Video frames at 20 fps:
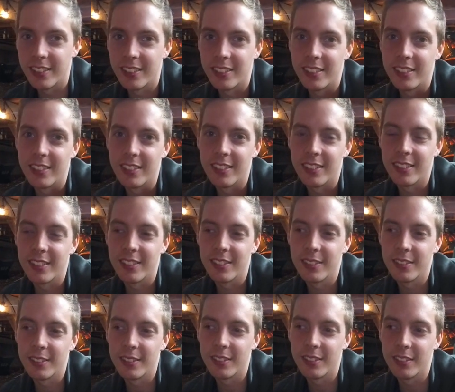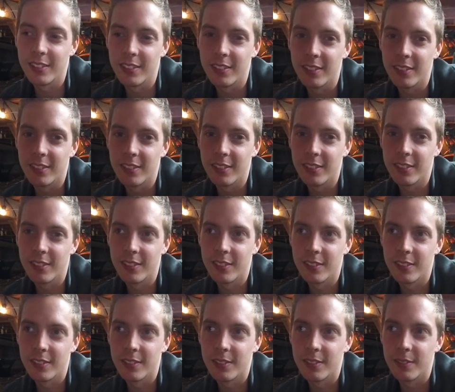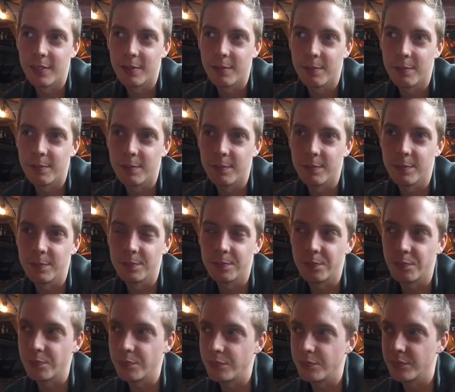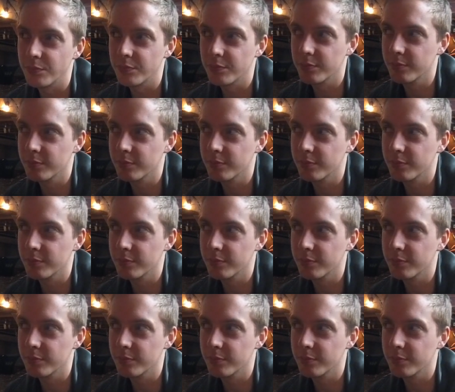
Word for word: Yep. I guess that pretty much wrap it up, eh?